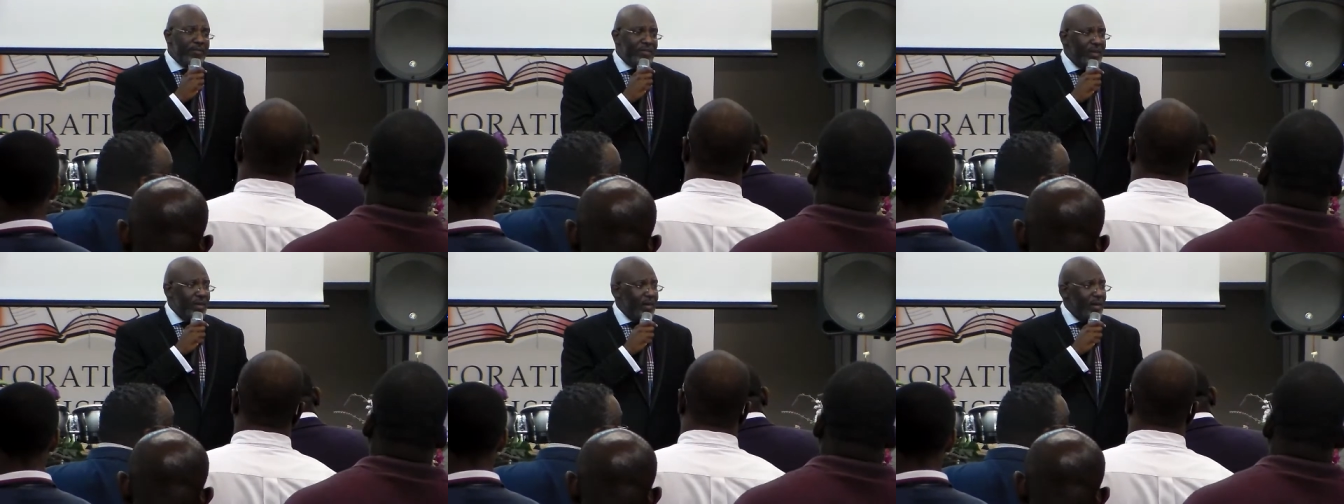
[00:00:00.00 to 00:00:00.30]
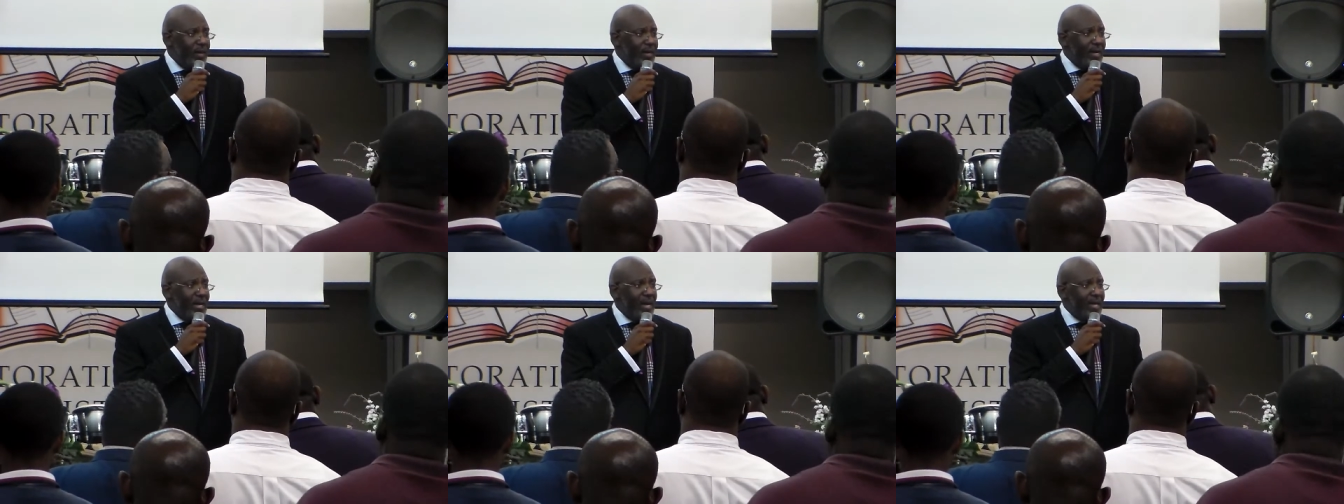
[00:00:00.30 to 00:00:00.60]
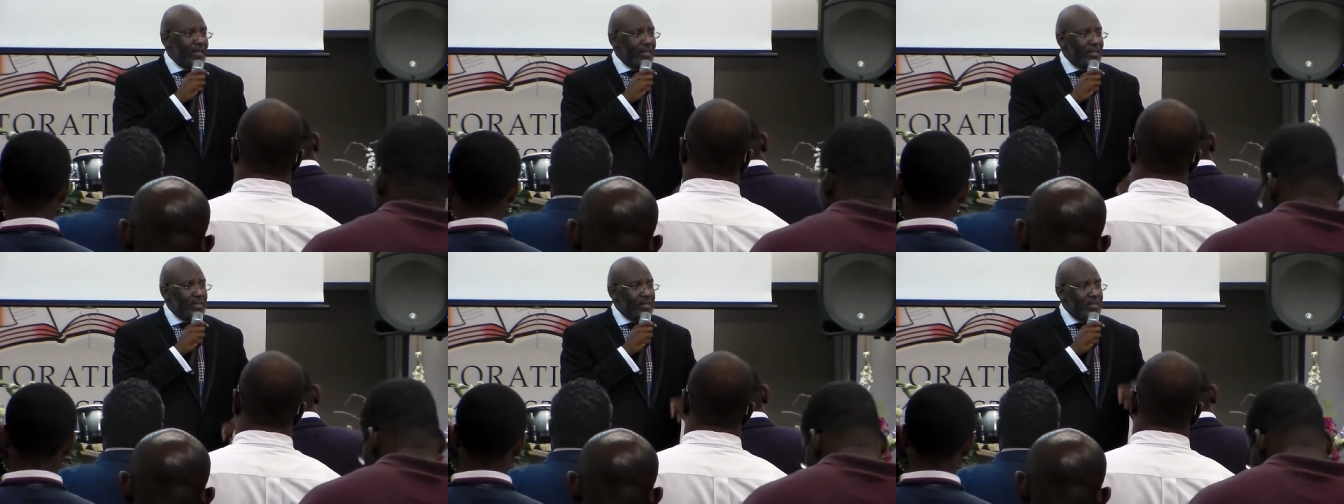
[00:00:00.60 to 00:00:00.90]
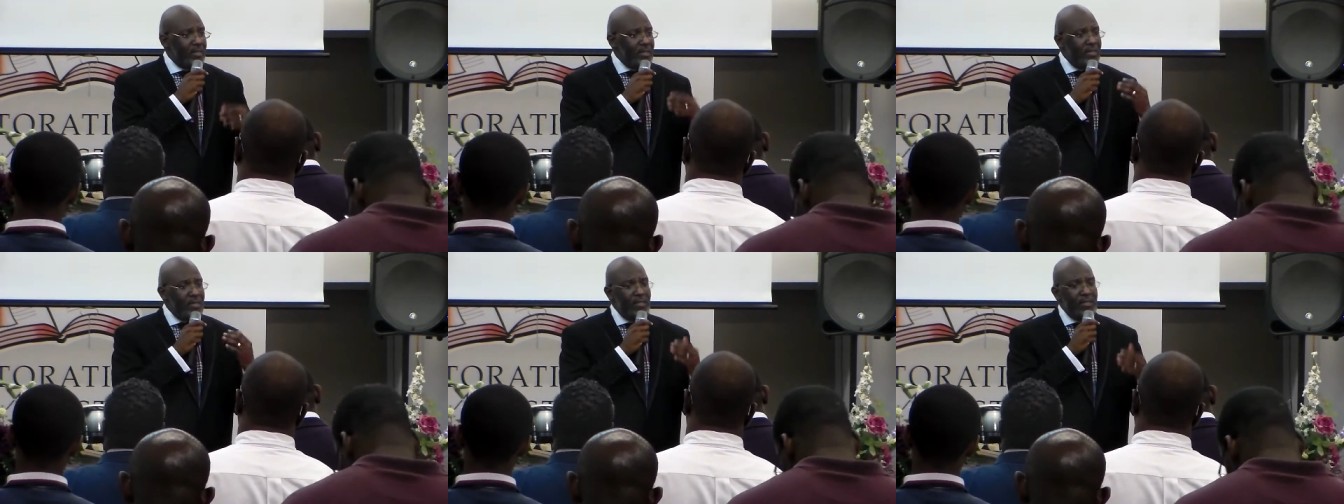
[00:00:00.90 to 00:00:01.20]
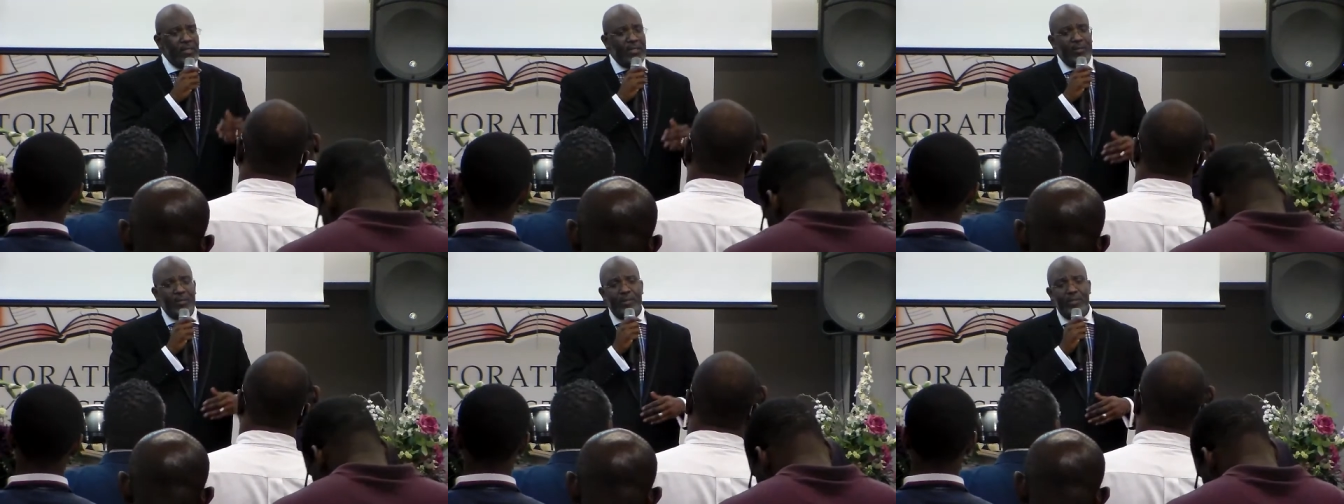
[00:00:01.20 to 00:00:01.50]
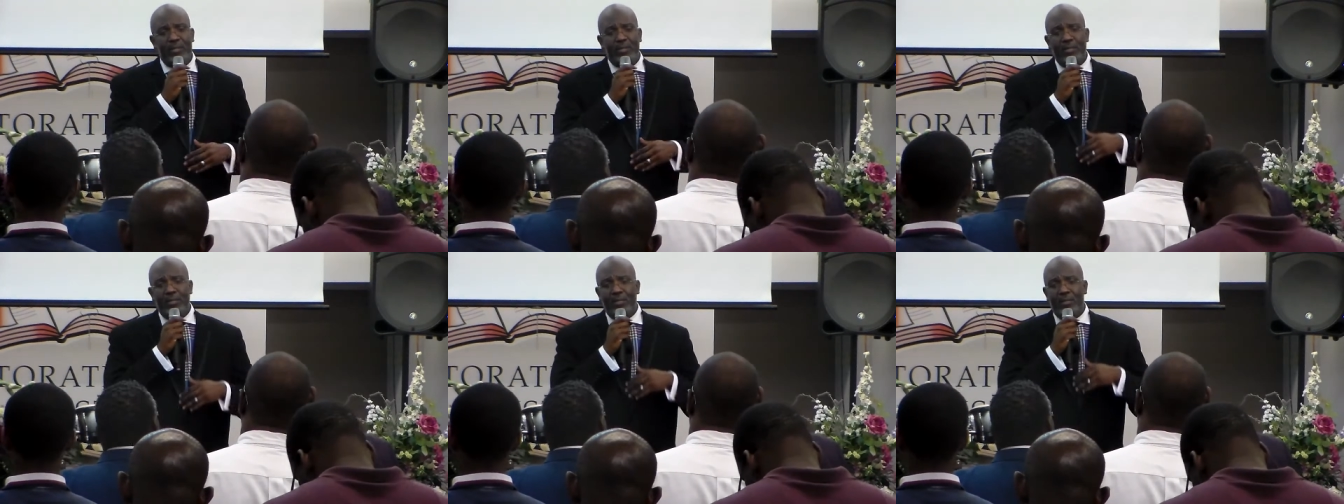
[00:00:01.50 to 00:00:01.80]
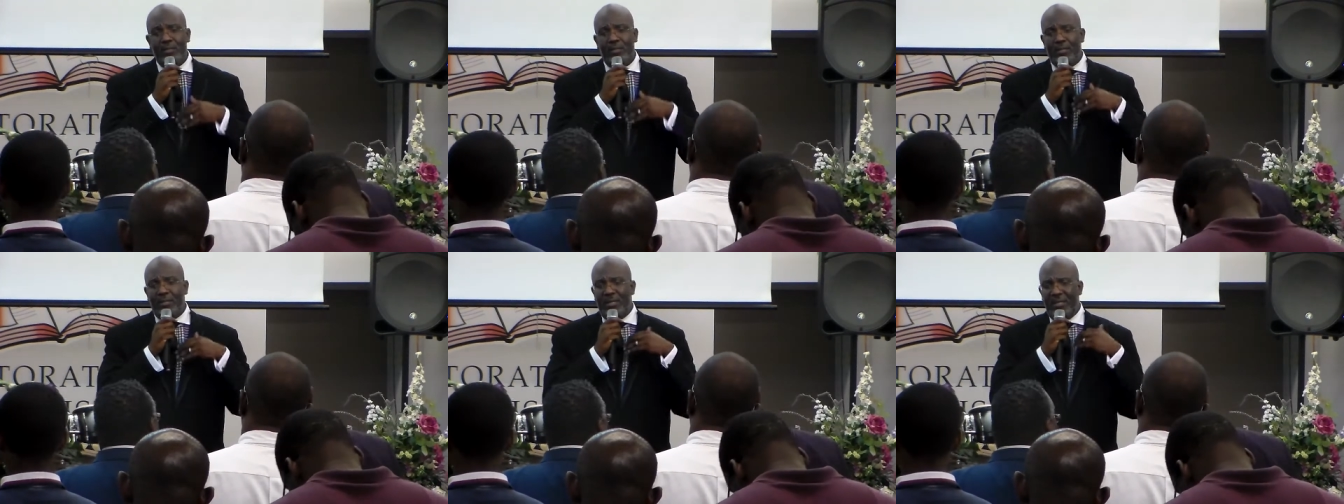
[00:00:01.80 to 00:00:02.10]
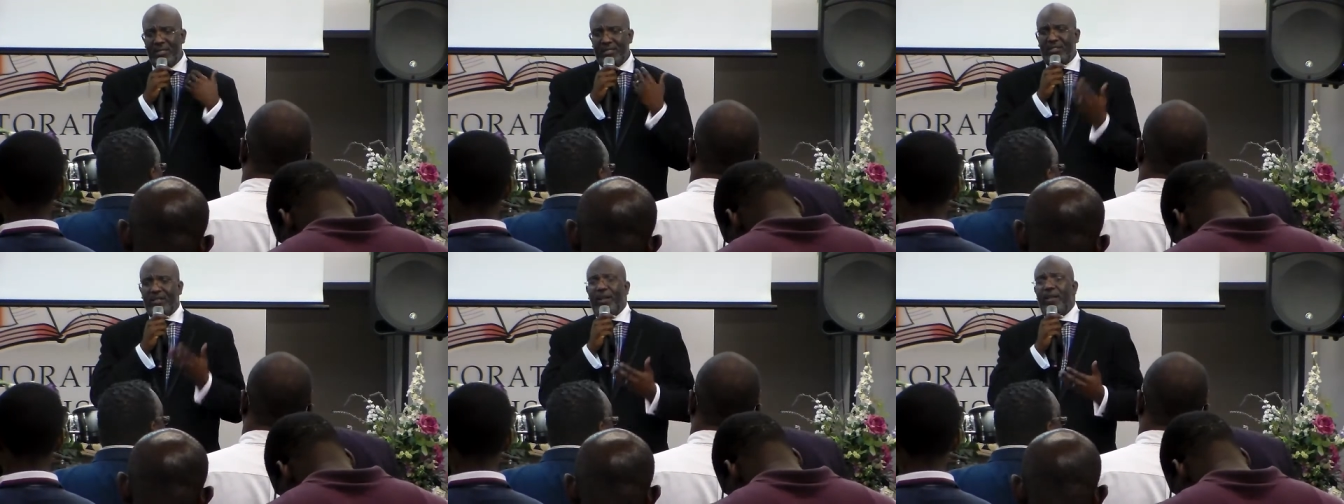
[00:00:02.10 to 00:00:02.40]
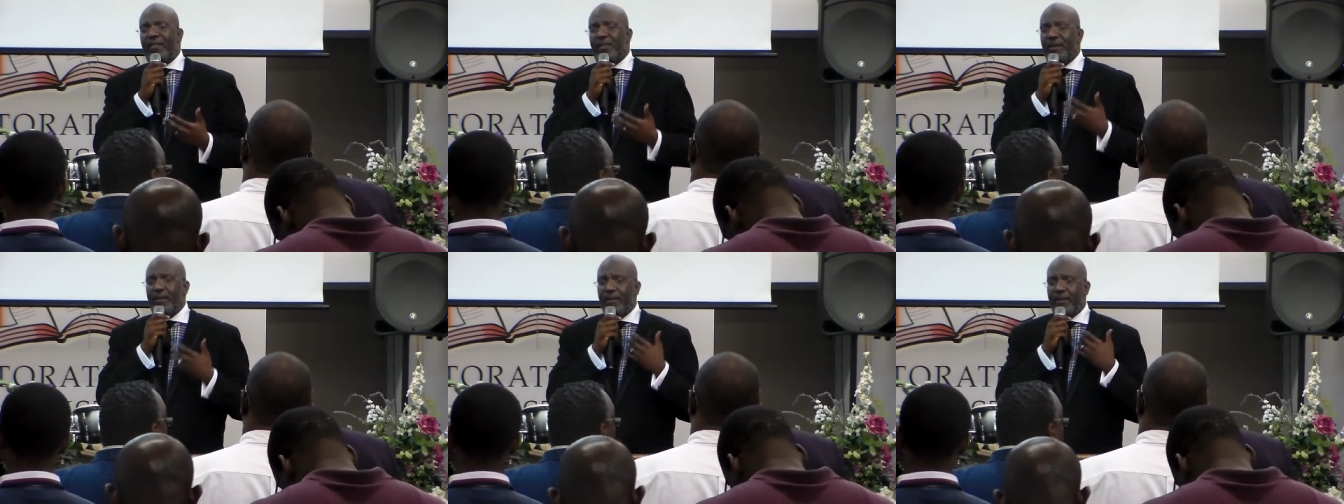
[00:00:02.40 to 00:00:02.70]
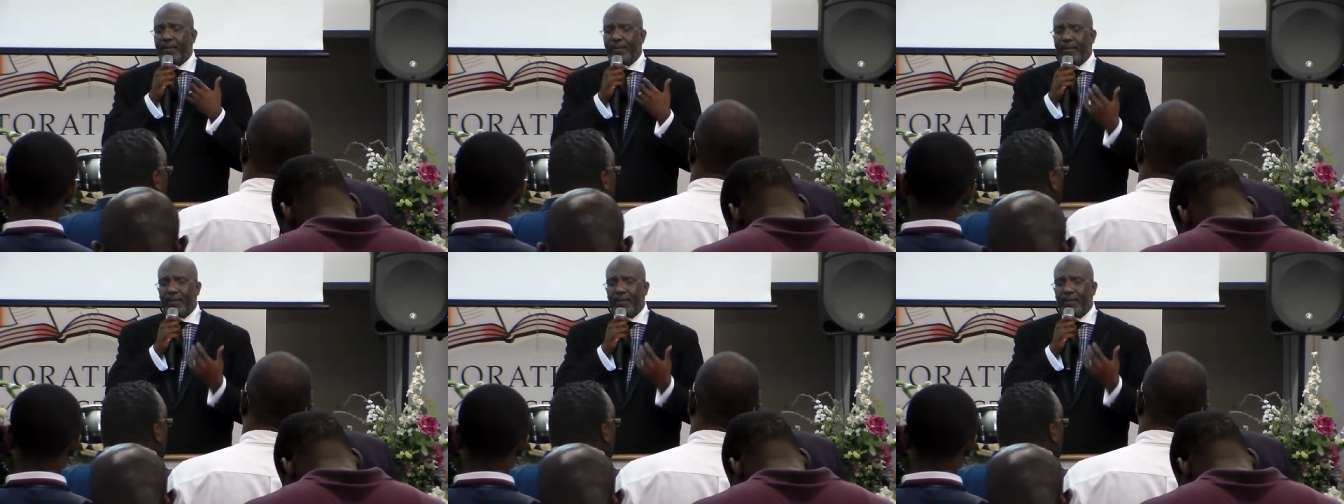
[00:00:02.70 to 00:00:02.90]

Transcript: To learn how to deal with each other.